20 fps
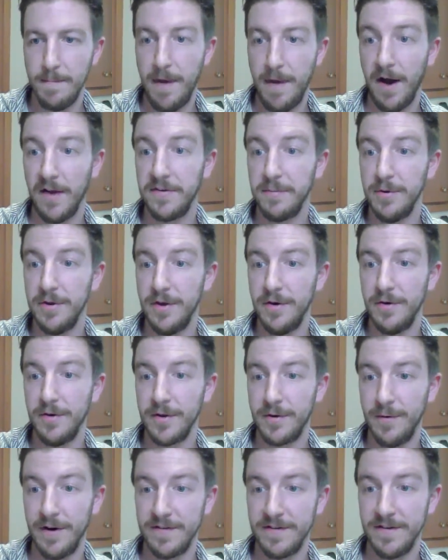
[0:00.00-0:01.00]
Possibly the
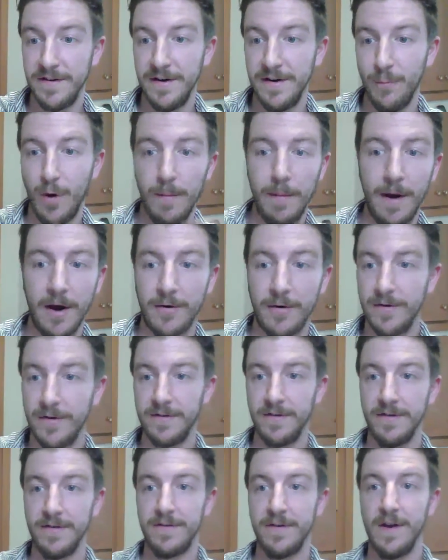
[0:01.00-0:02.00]
only question here. What about
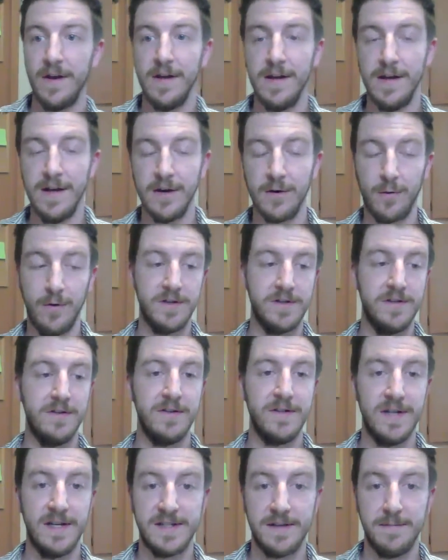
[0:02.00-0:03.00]
crystals?
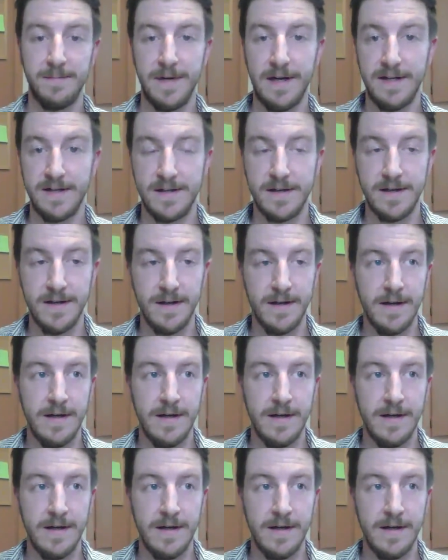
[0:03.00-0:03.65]
Crystals as embeds.